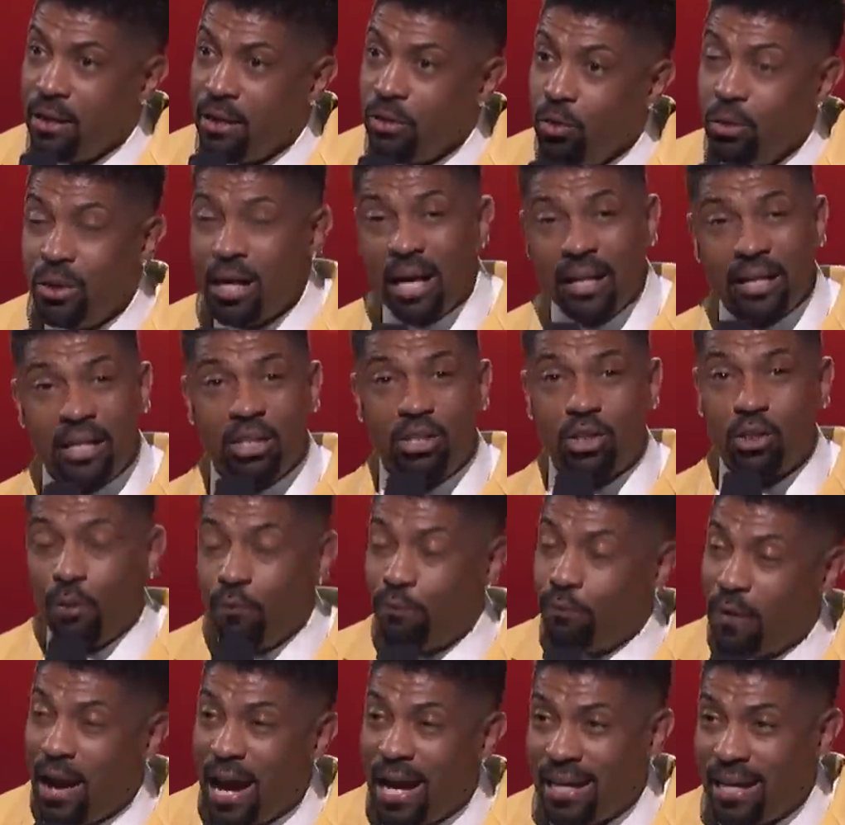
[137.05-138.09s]
You got to get your
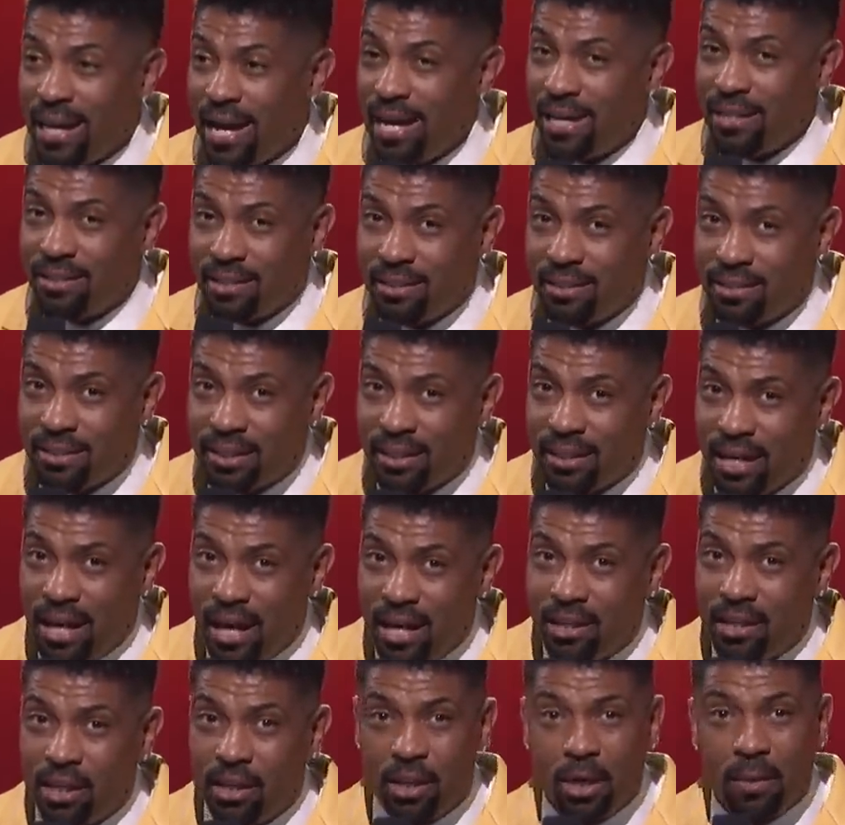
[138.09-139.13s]
finances
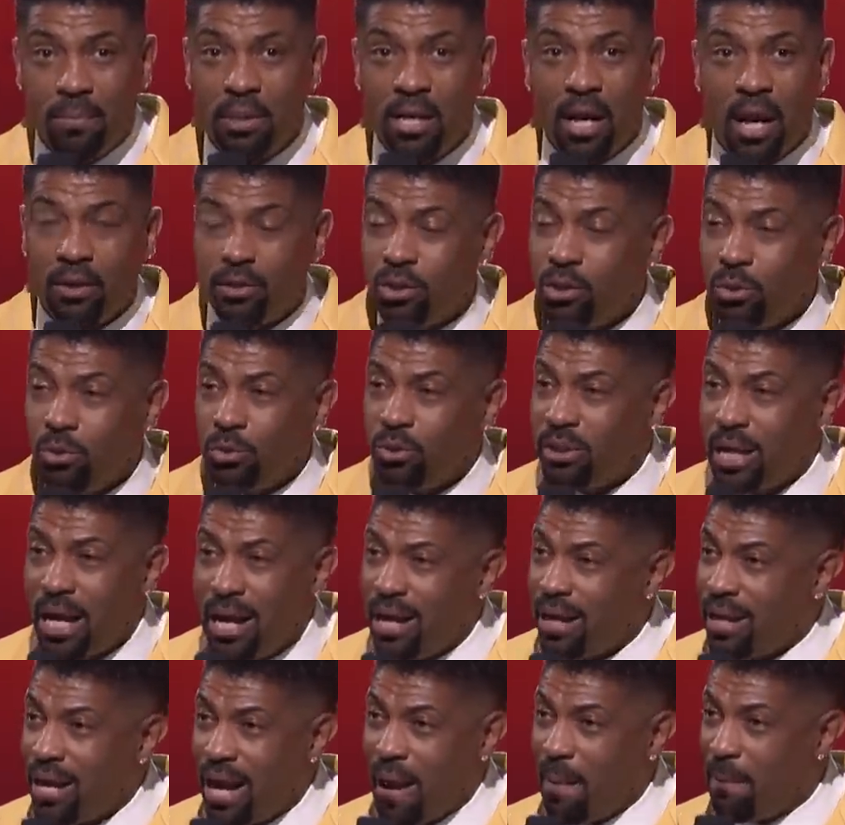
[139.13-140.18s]
together, and them young dudes,
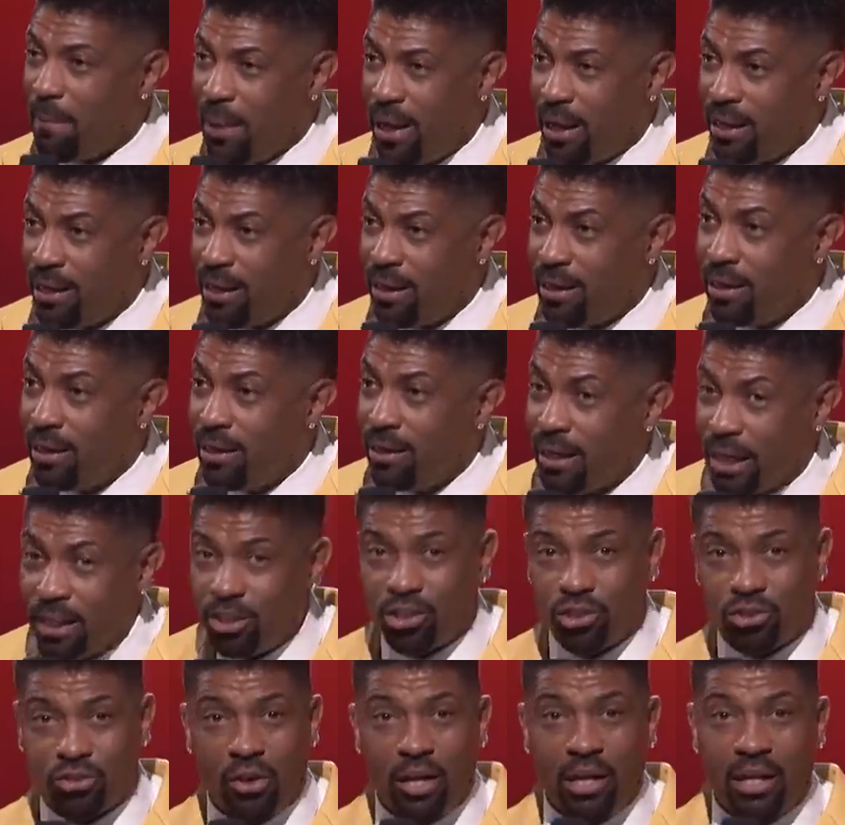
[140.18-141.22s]
they ain't got money. They
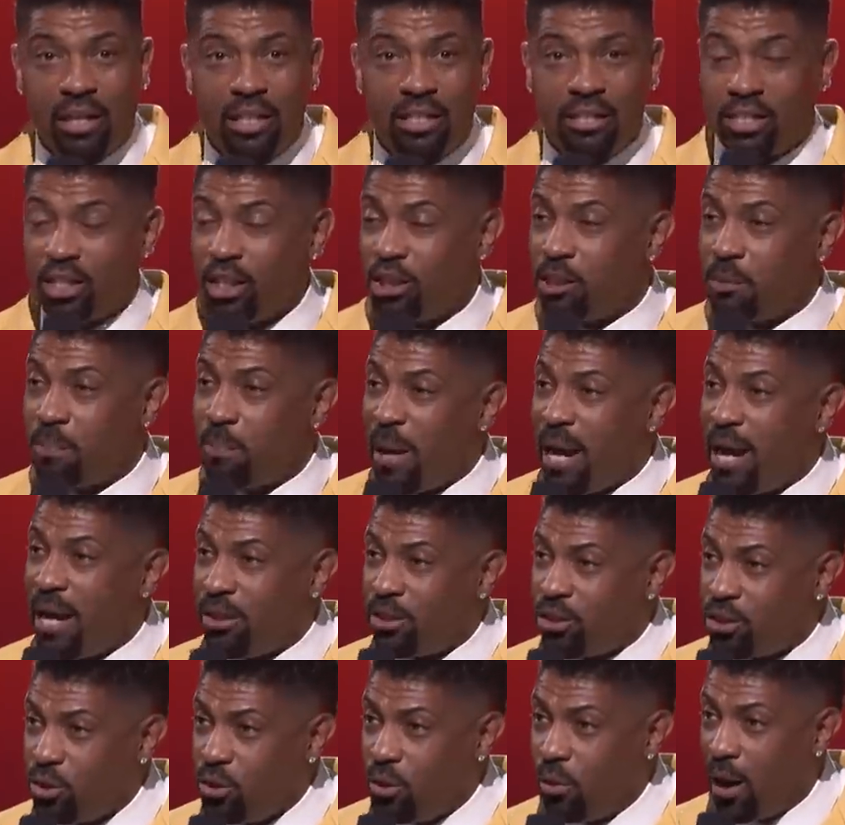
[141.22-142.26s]
struggling just as bad
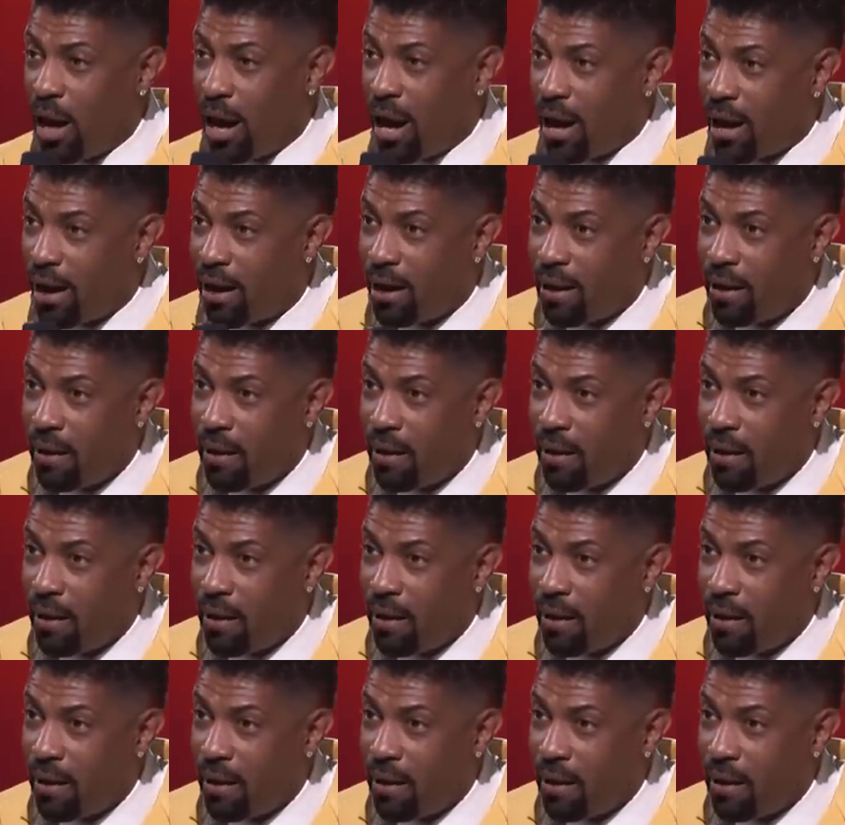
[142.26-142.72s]
as you are.